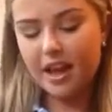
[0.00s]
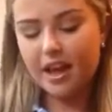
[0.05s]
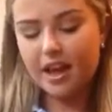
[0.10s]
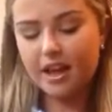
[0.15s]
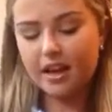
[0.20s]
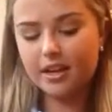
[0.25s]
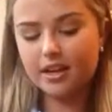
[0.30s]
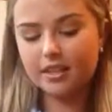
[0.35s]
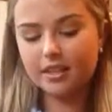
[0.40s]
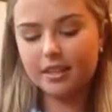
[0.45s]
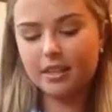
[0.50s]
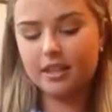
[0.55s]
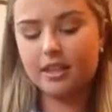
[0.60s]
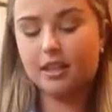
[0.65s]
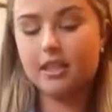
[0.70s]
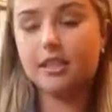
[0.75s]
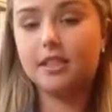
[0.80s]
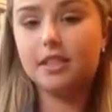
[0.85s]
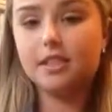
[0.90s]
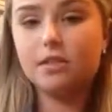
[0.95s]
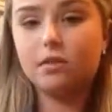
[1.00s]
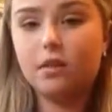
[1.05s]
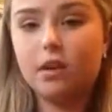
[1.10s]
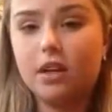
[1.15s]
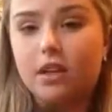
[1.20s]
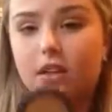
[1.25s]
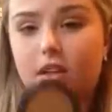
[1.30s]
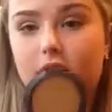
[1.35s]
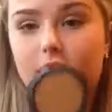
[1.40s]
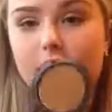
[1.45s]
And this is
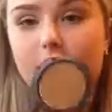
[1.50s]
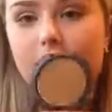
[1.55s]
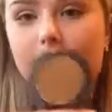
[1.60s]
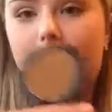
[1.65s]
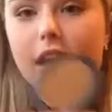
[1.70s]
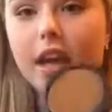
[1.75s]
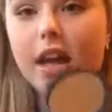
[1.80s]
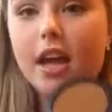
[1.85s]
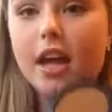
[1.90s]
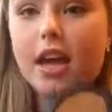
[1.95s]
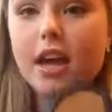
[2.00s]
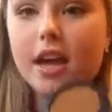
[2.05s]
what it looks like.